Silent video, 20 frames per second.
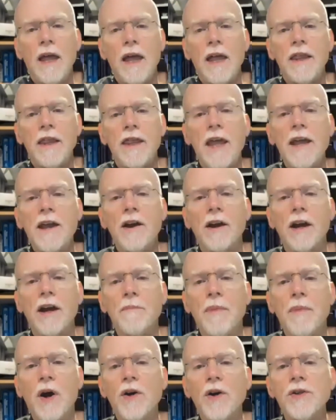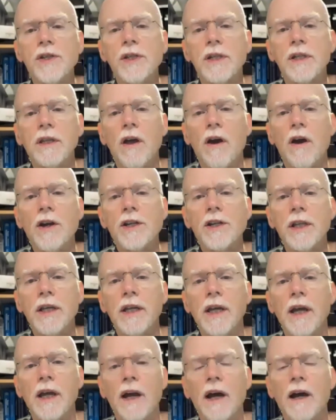They are composed
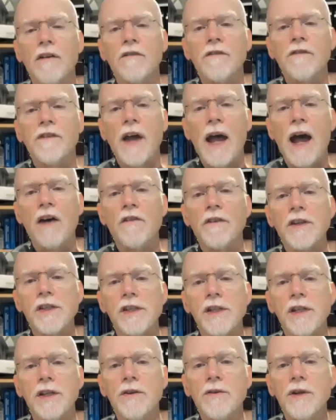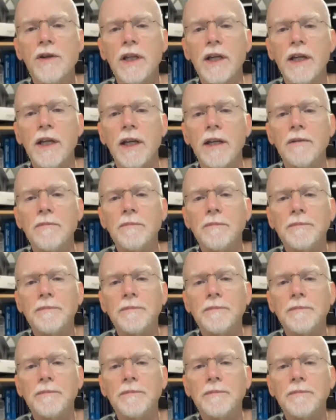largely of alpha-synuclein,